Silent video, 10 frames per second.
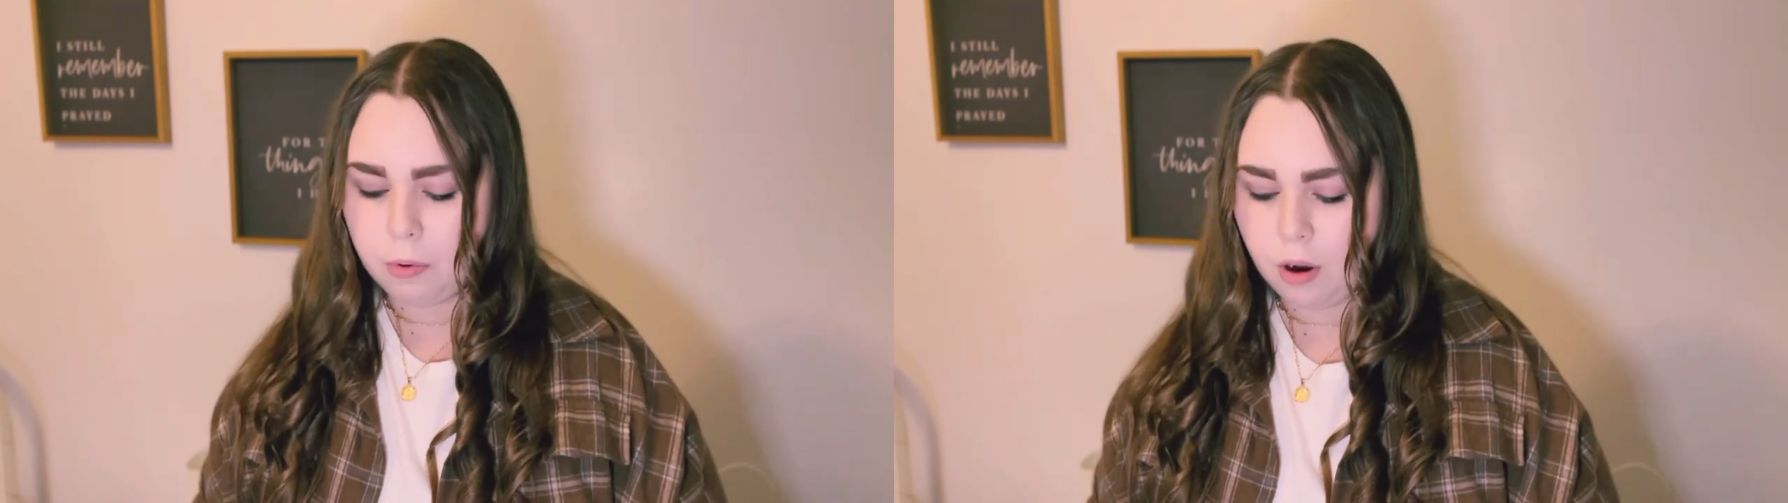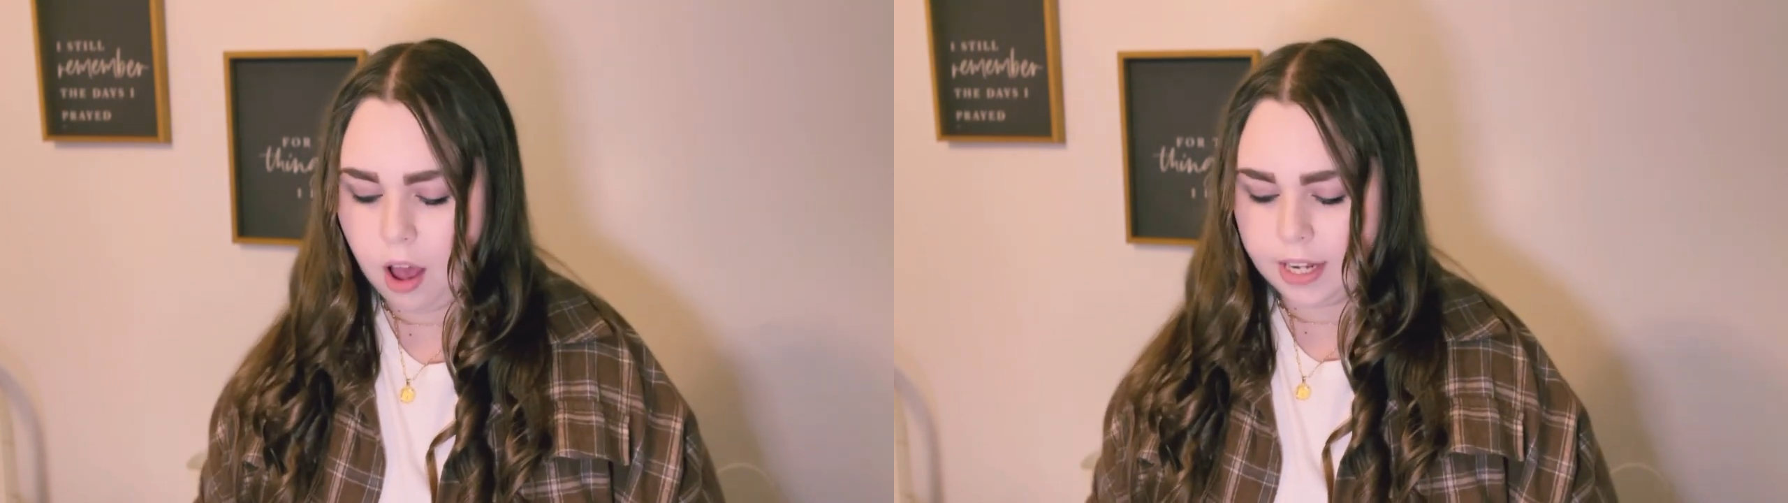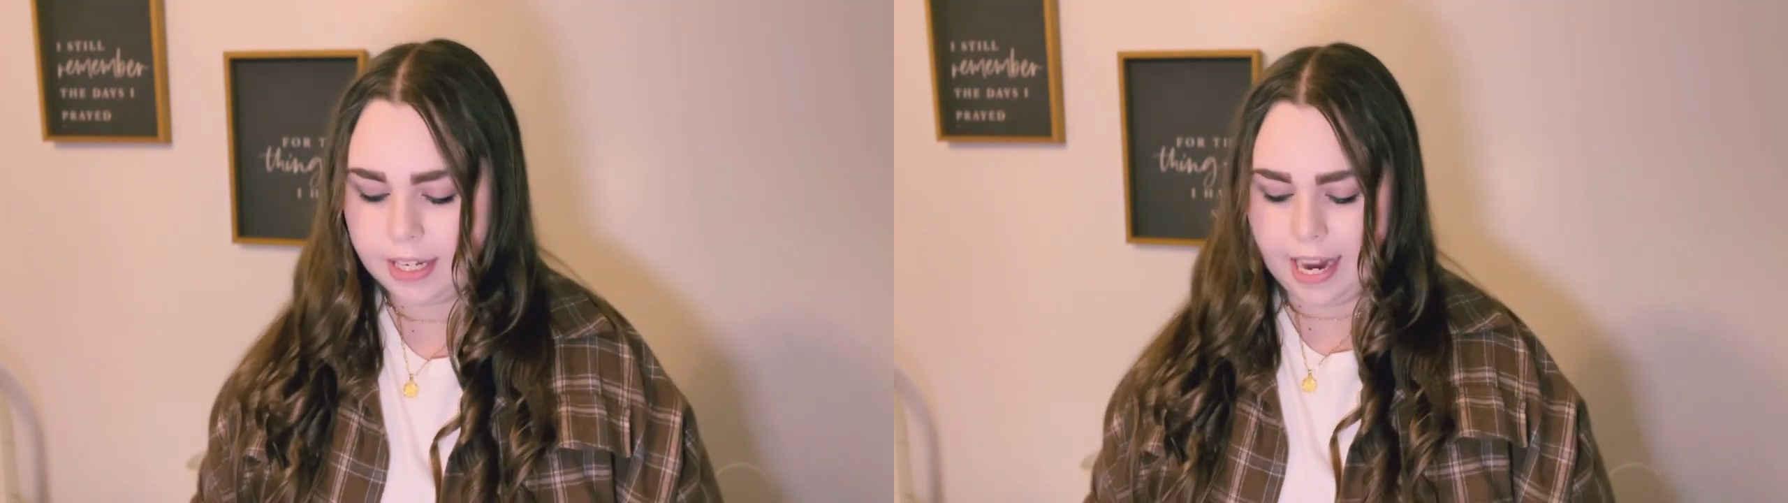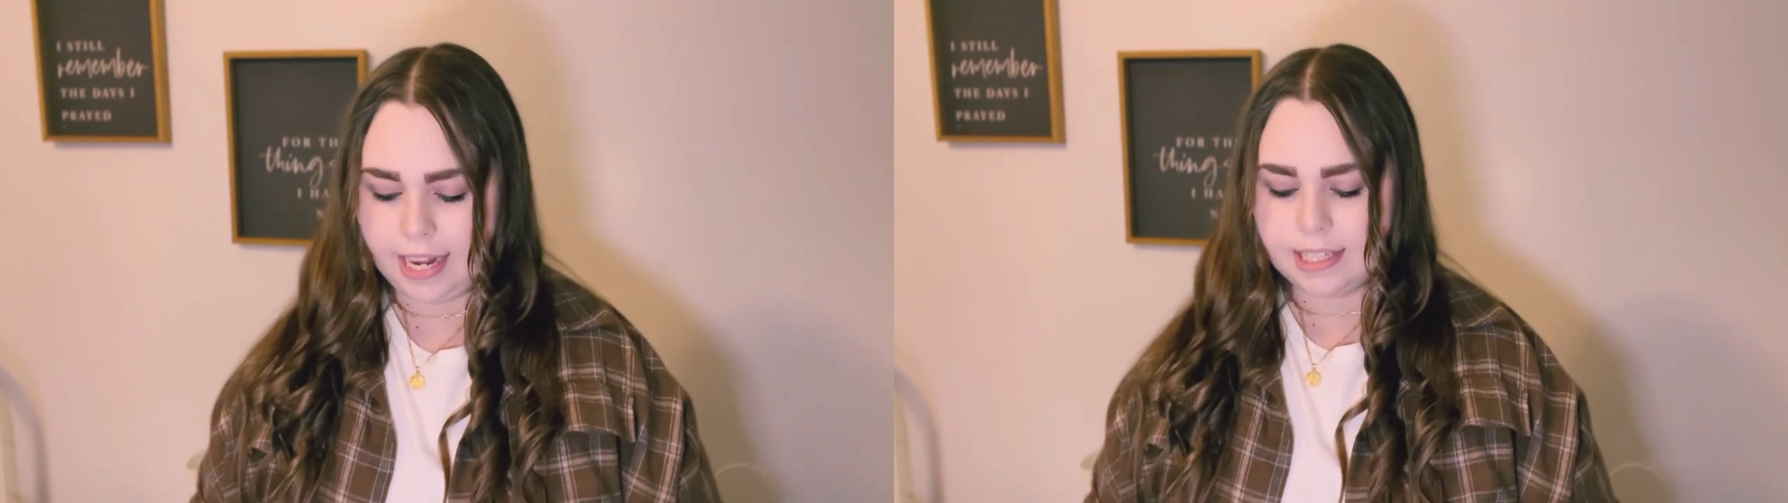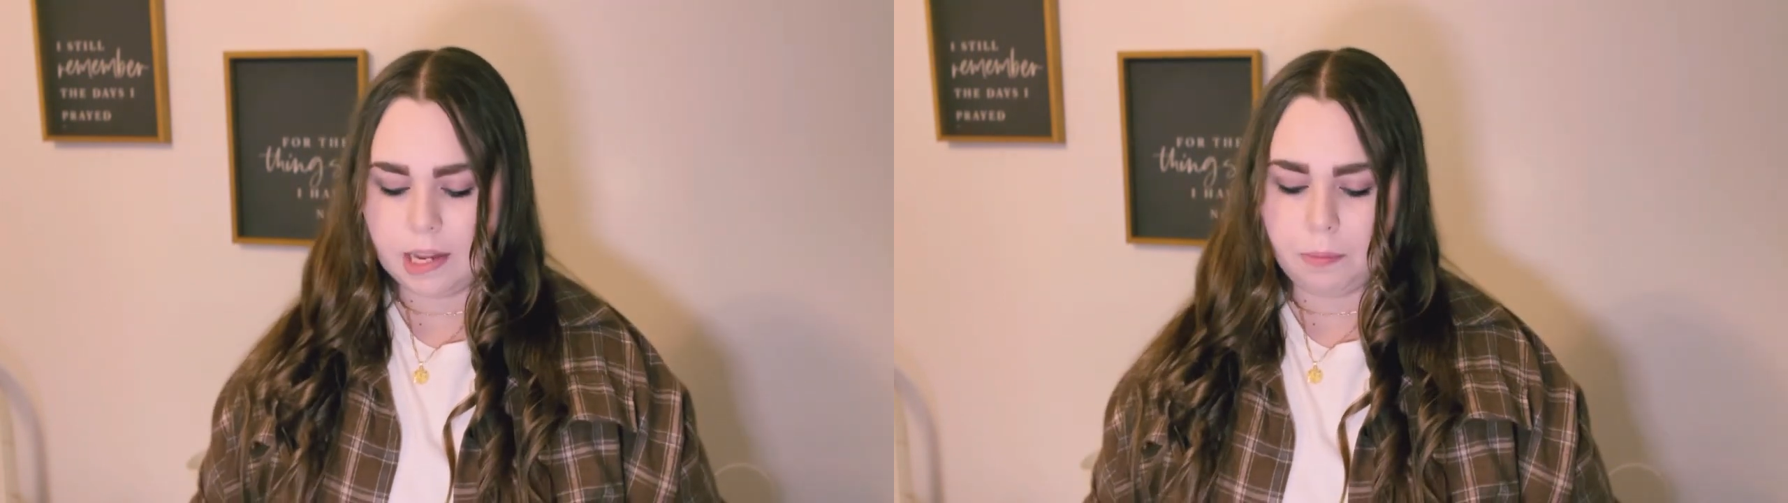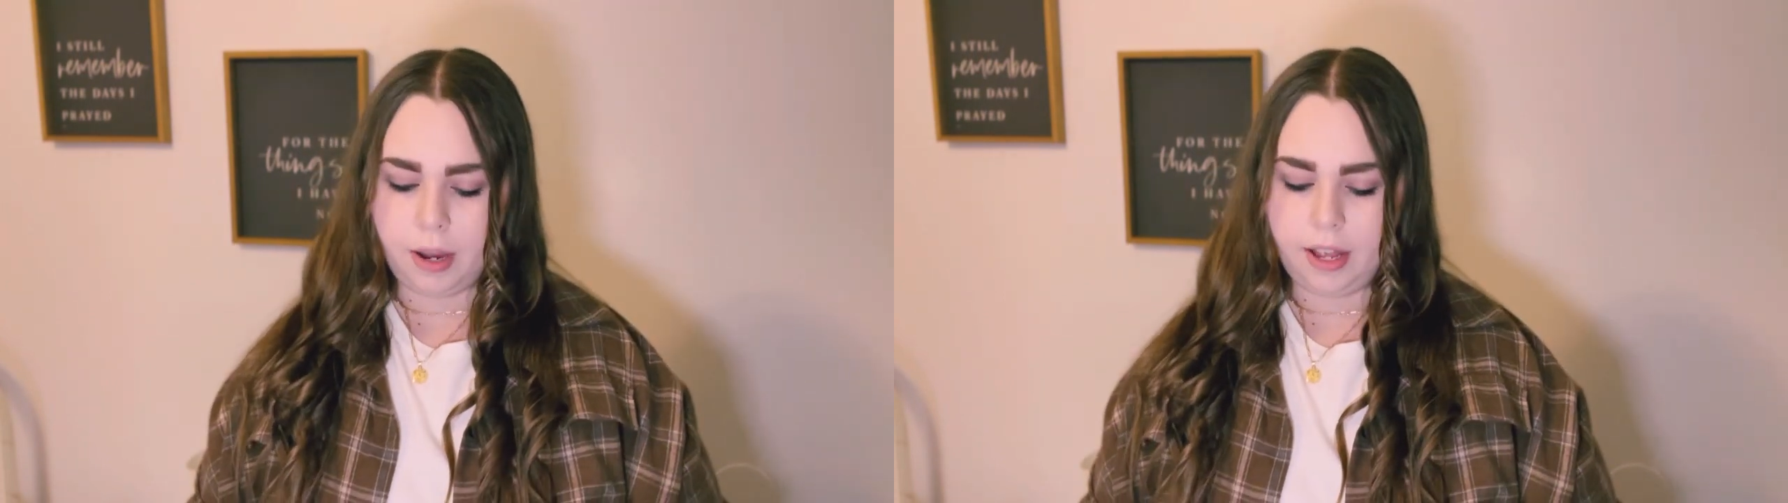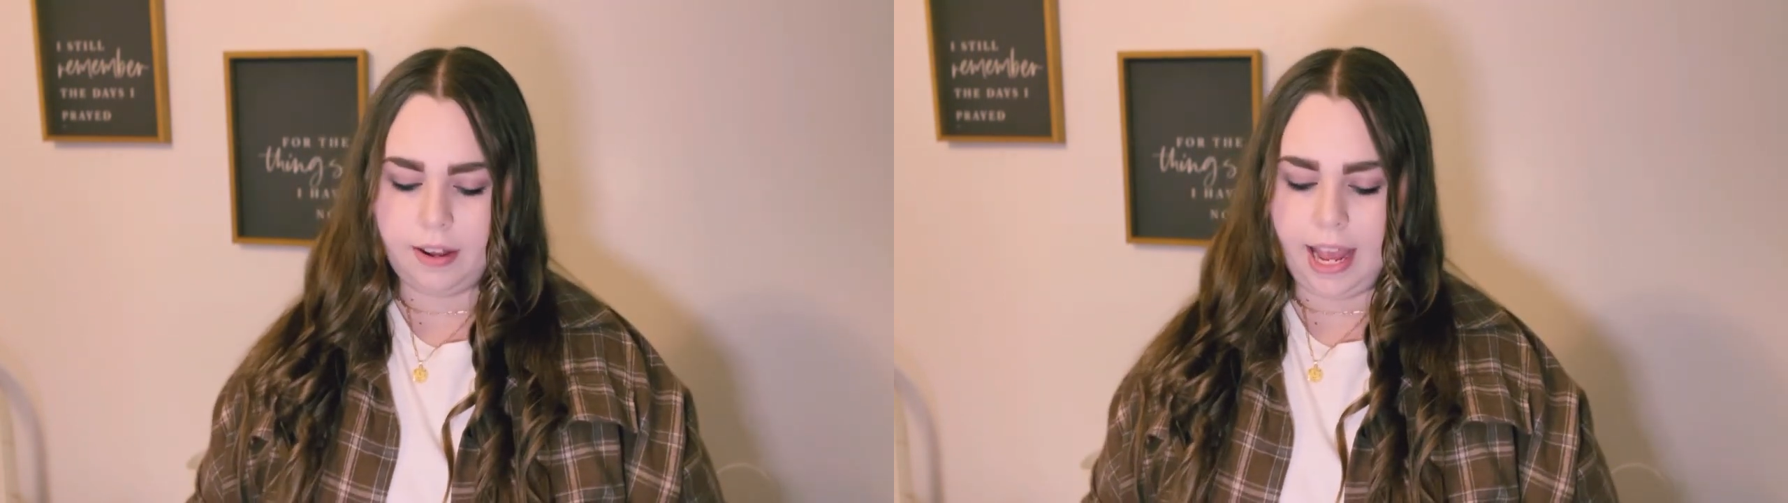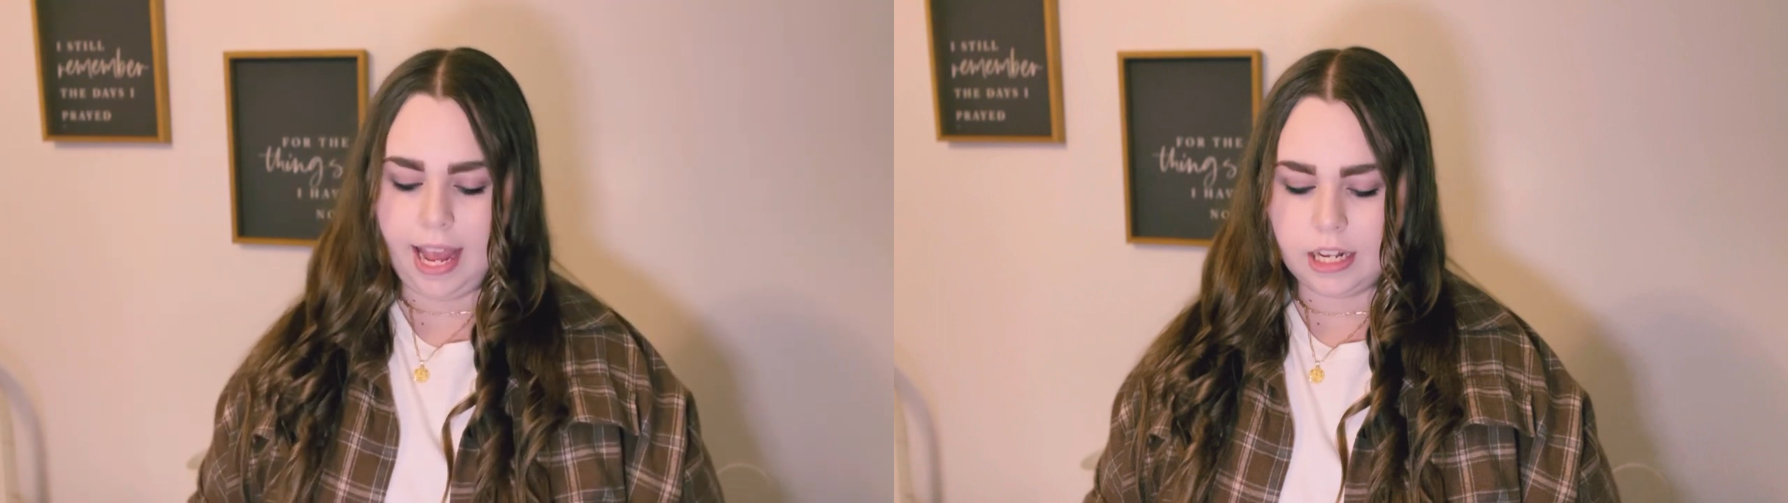Brock, Nancy
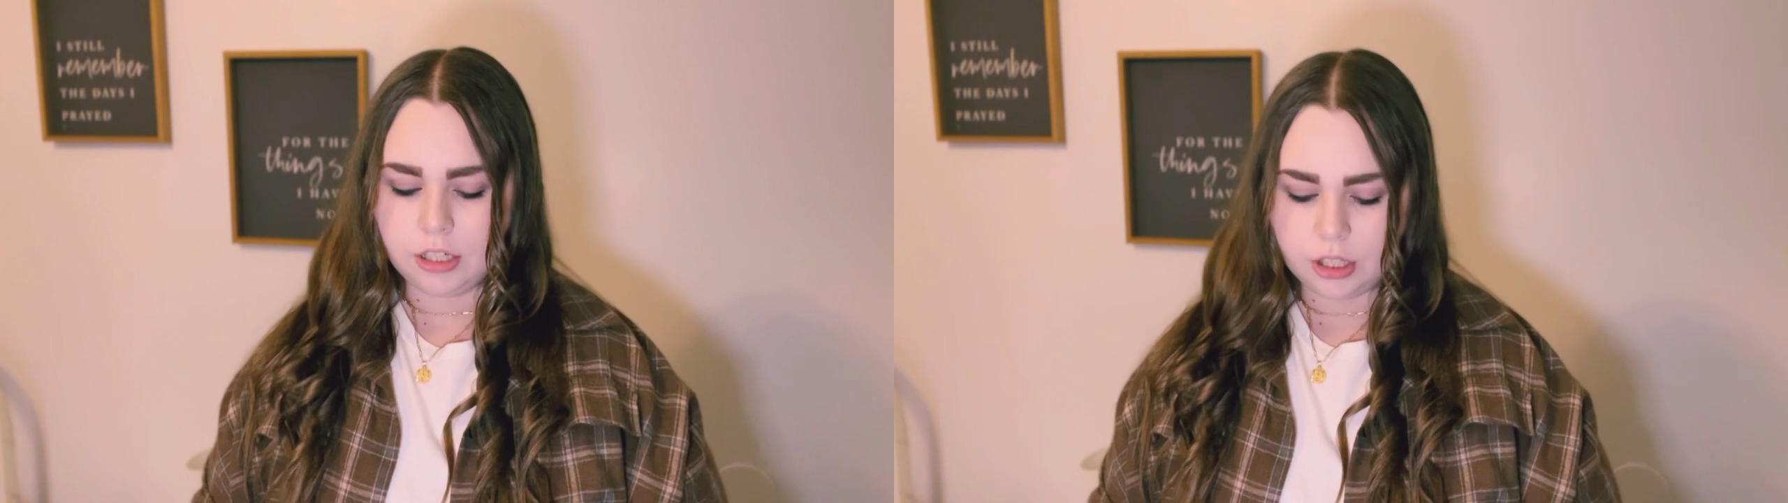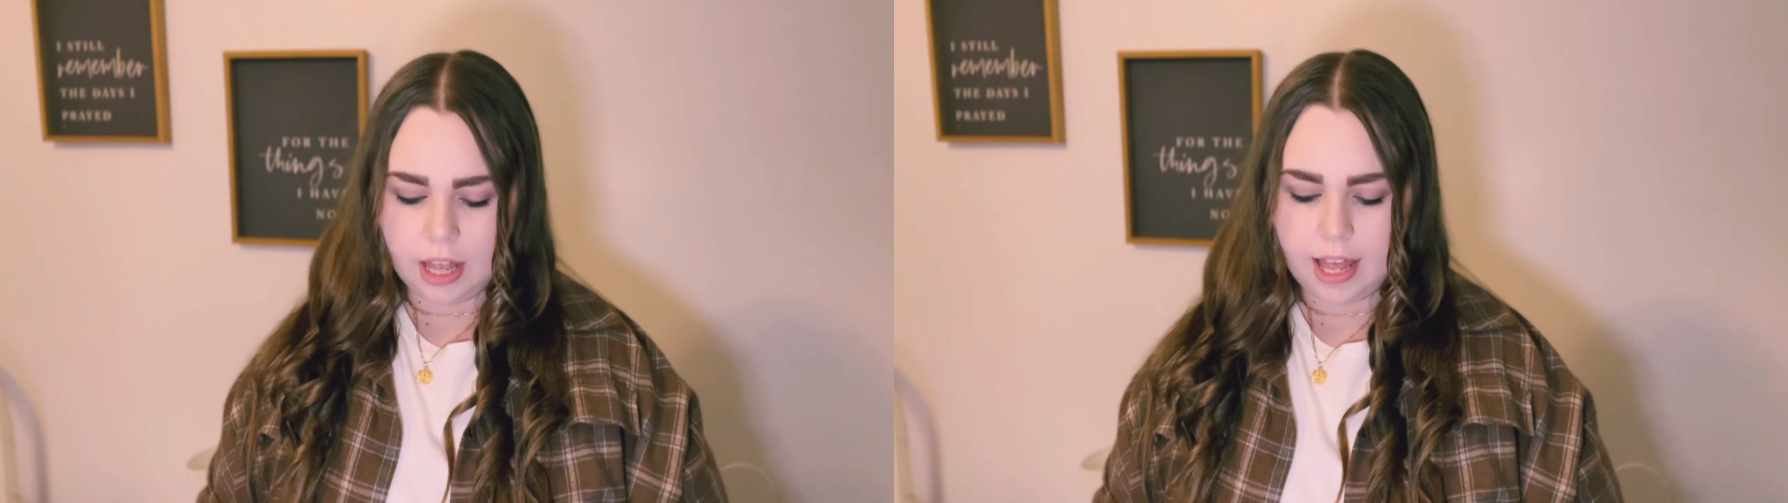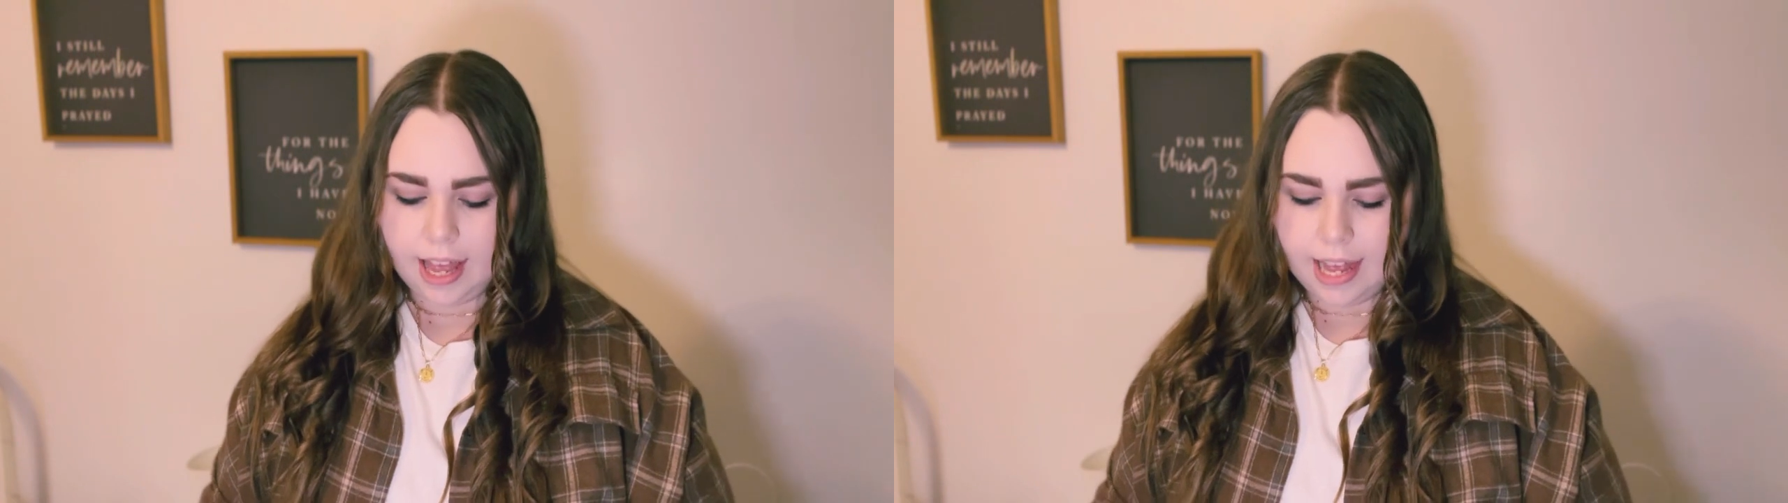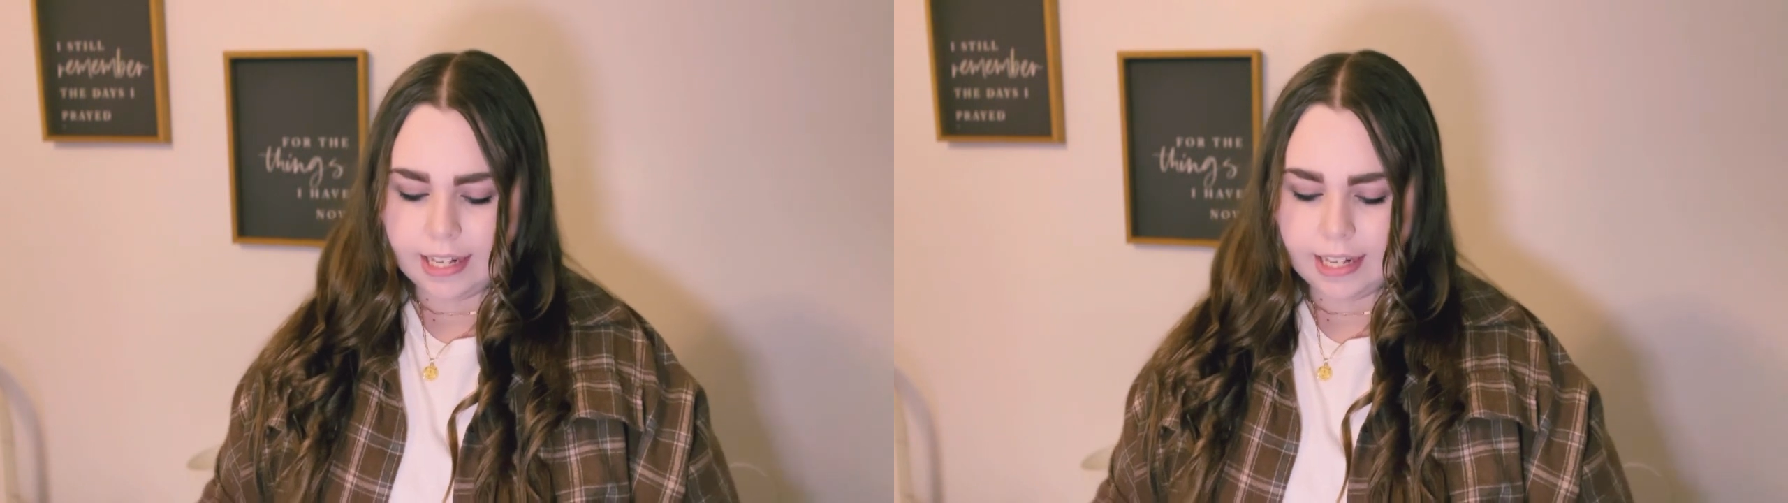Brown, Angela,